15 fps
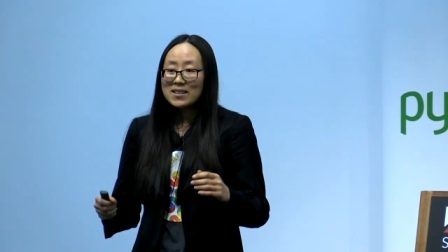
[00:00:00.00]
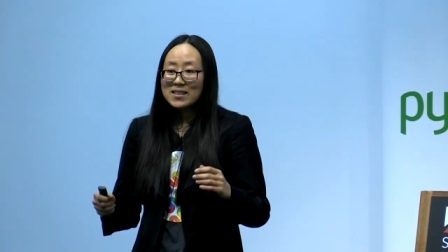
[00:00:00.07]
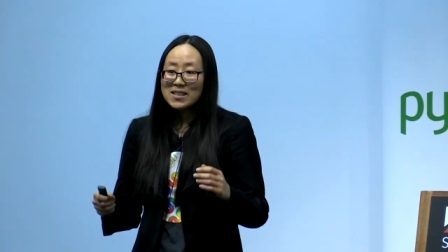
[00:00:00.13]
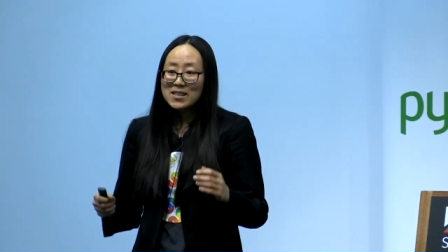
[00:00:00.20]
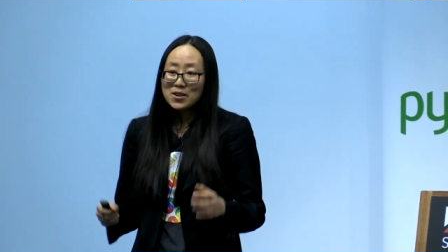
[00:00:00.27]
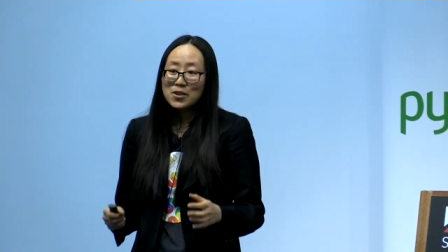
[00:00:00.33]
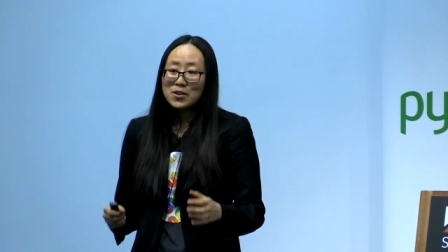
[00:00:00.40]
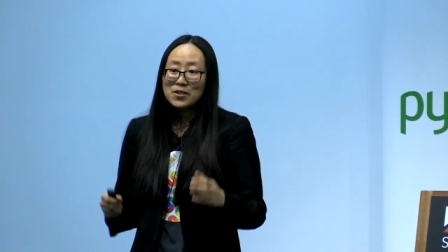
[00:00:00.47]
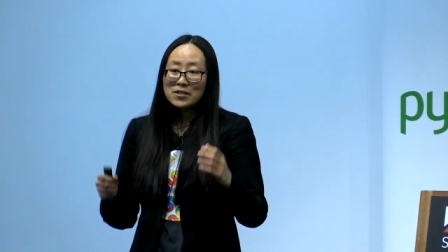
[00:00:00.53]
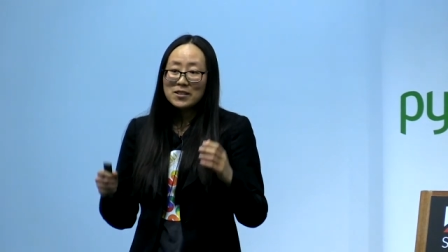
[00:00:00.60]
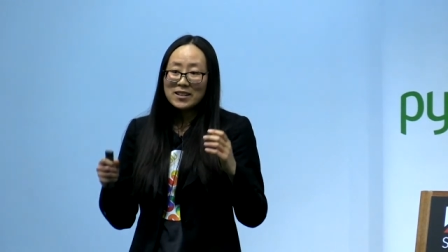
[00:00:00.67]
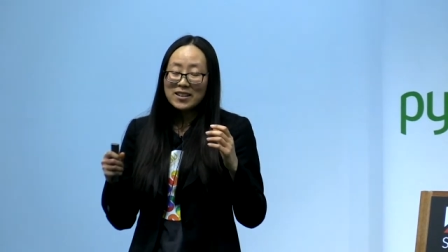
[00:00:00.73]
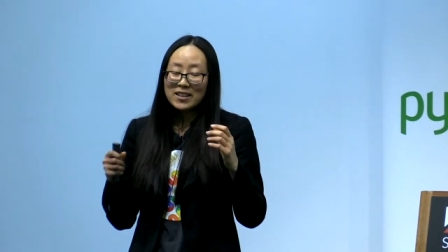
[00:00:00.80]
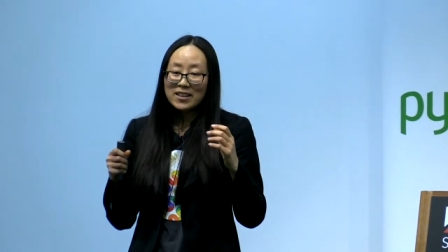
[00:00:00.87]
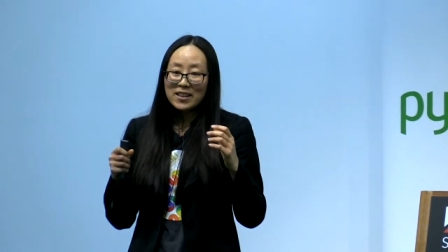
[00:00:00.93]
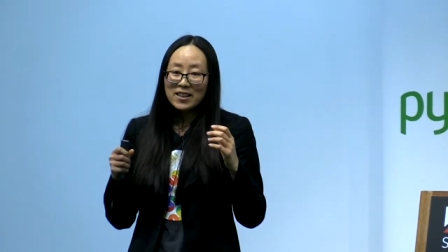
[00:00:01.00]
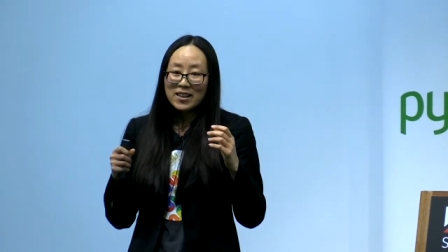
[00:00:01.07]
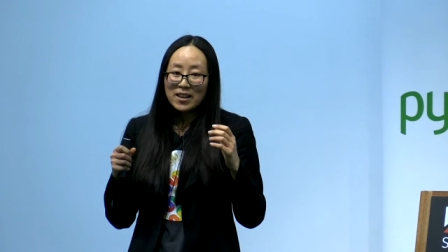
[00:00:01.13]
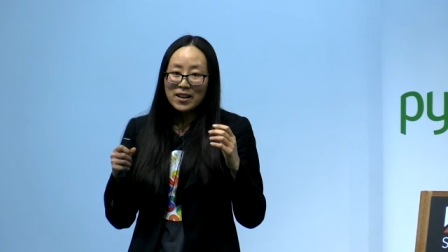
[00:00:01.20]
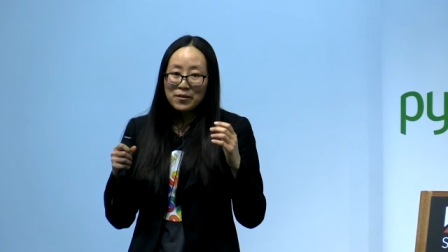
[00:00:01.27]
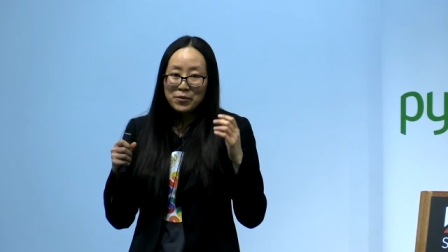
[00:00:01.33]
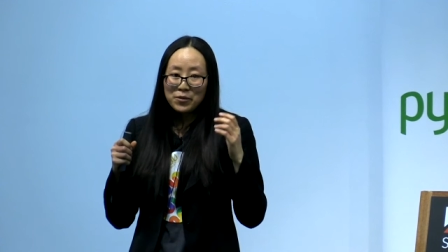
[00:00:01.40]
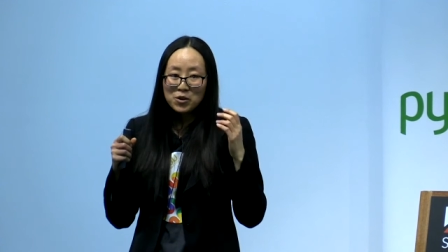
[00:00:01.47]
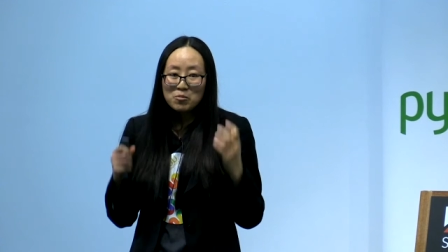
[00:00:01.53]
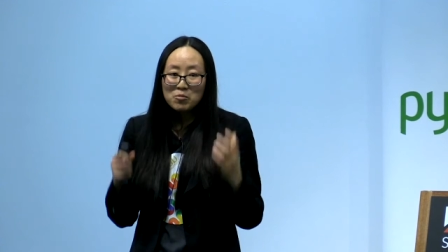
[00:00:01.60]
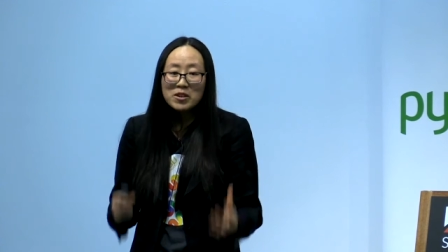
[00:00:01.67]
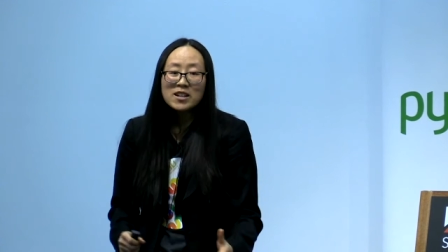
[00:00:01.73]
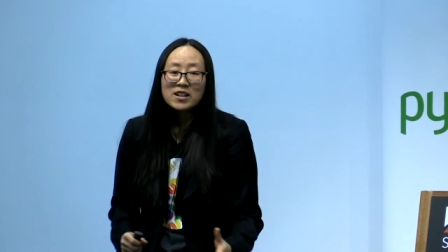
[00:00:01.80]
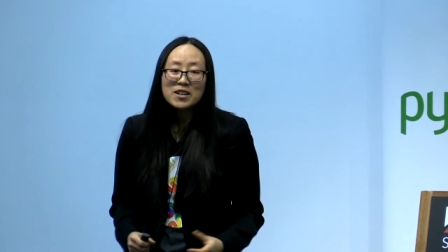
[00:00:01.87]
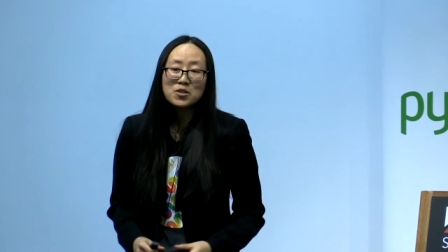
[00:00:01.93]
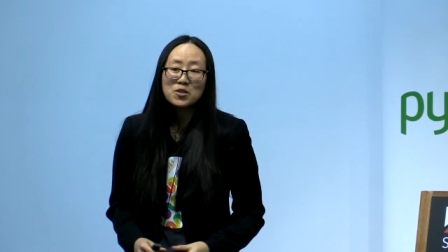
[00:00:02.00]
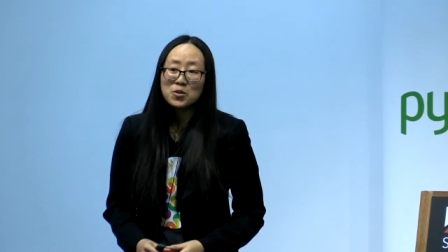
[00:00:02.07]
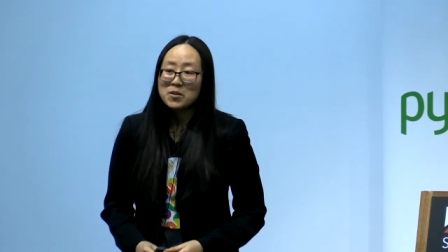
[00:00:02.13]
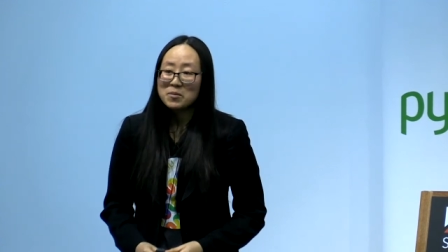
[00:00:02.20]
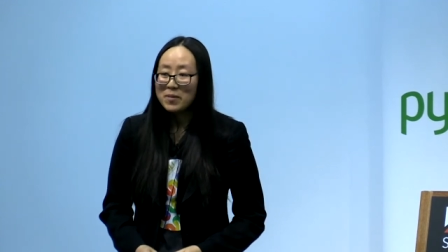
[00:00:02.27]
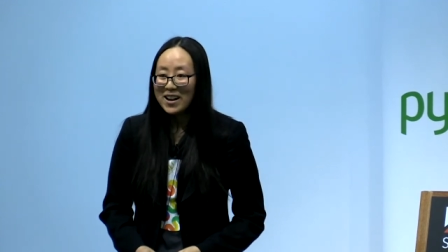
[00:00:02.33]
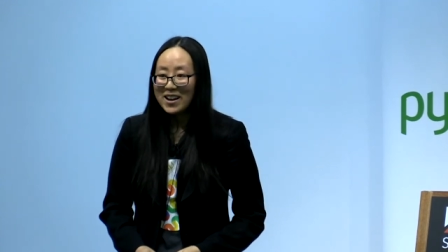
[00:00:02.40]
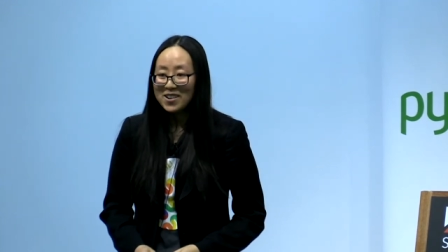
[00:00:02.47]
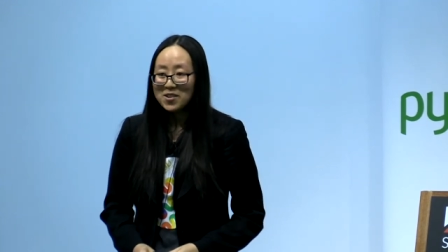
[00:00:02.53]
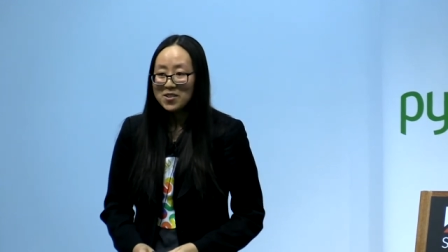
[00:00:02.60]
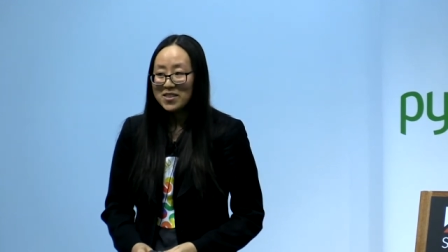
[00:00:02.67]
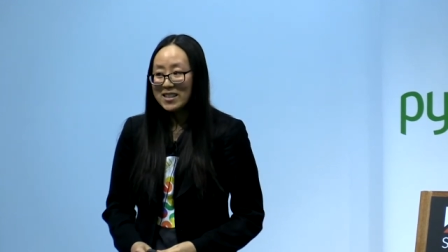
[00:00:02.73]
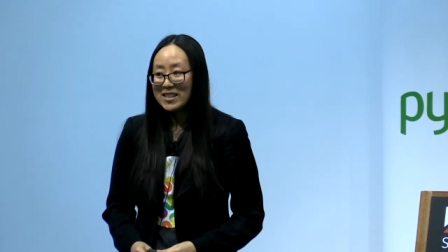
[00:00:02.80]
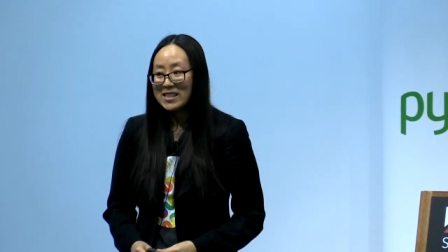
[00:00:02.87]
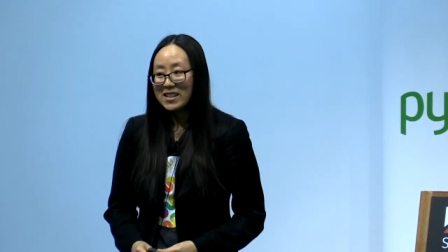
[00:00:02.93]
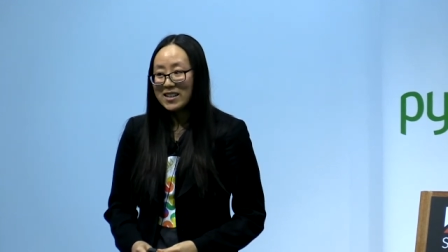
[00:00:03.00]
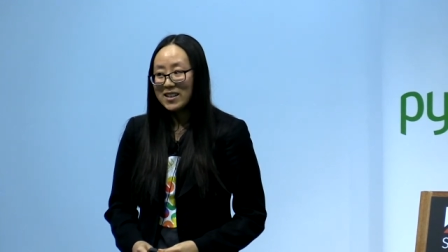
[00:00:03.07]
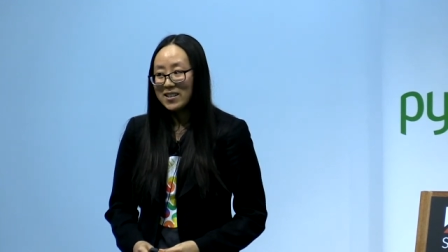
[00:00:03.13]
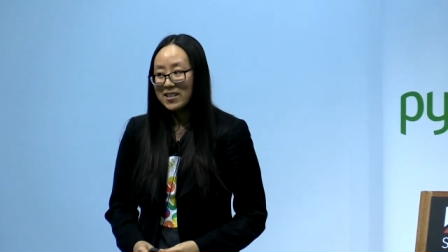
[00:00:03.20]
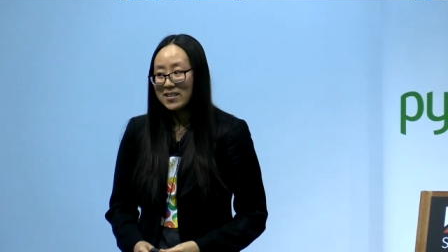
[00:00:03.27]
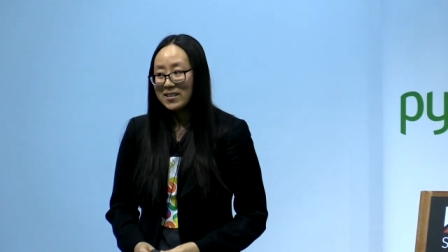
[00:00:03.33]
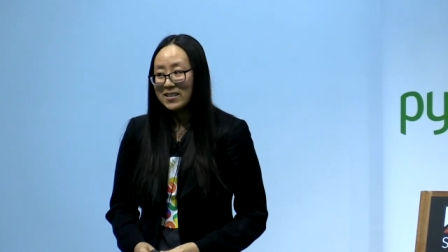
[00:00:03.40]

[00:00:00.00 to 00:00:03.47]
So if you really enjoyed PyCon this year,